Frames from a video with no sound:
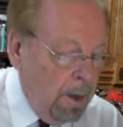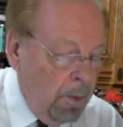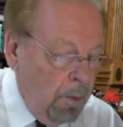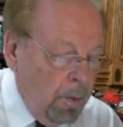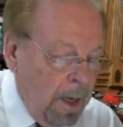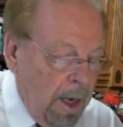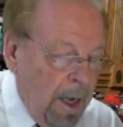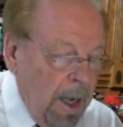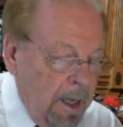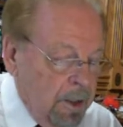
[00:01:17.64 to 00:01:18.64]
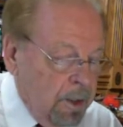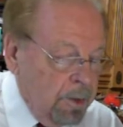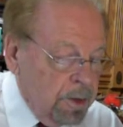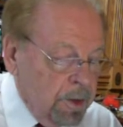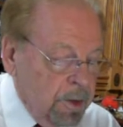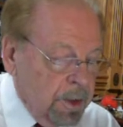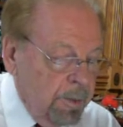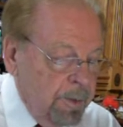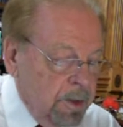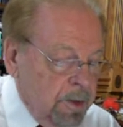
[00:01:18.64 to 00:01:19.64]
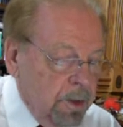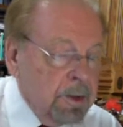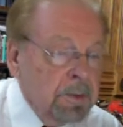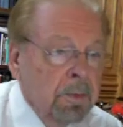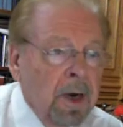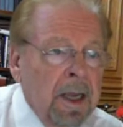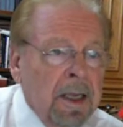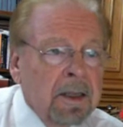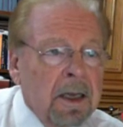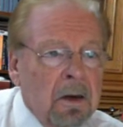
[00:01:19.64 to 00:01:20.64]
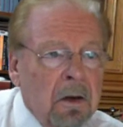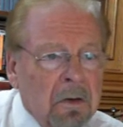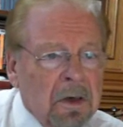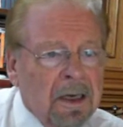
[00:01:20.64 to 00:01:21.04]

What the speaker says: When I had Christians coming to church praying that, oh,